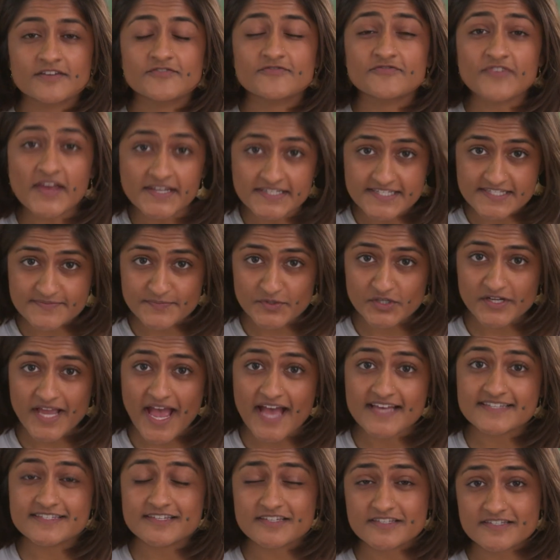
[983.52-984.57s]
Facebook
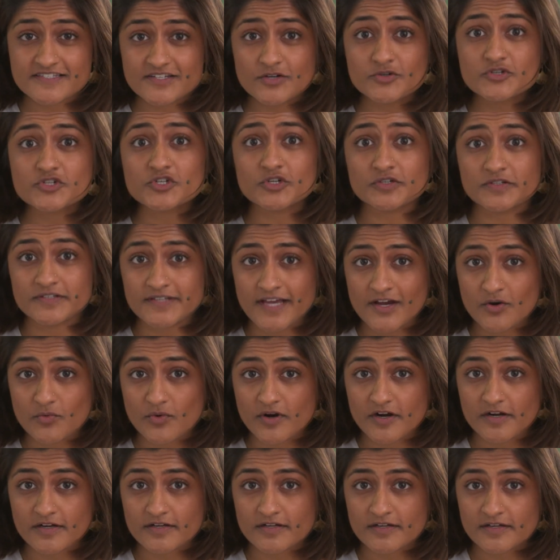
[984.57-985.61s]
as a social
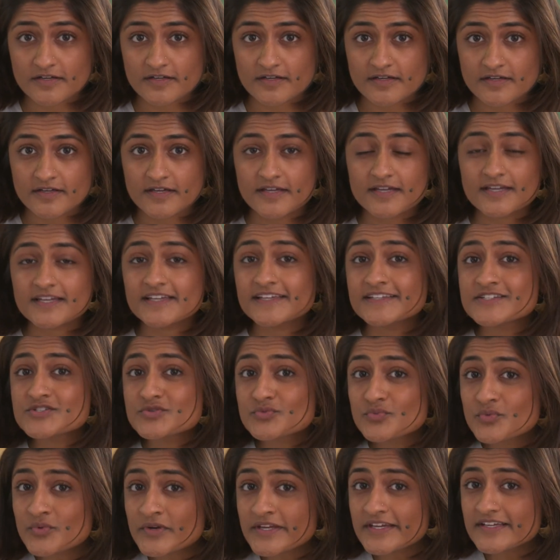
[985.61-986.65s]
network is
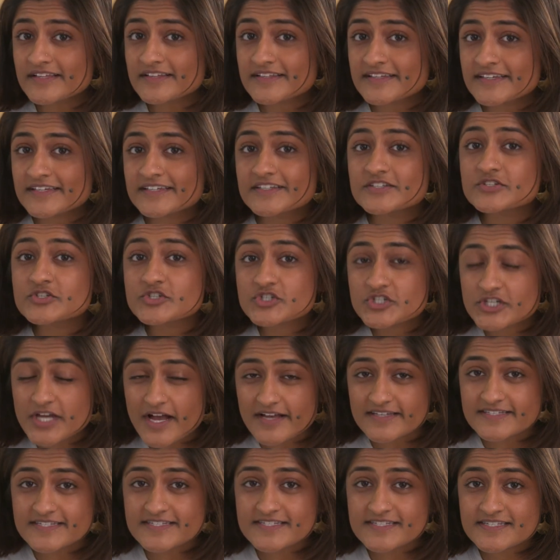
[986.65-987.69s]
really
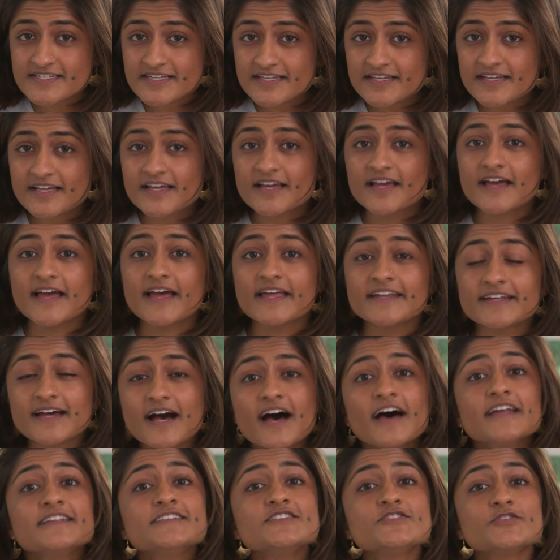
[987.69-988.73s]
just an
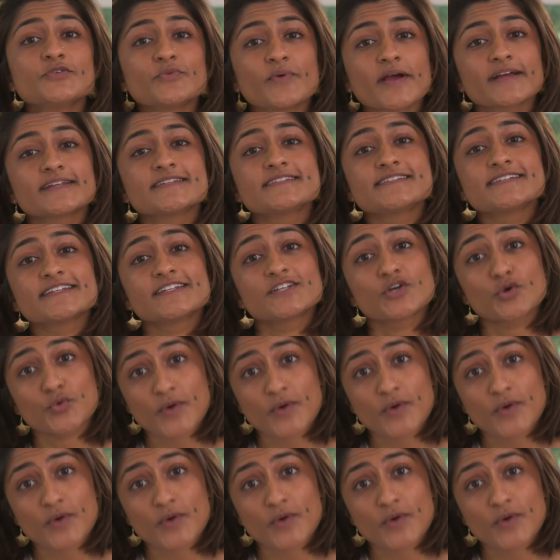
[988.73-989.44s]
undirected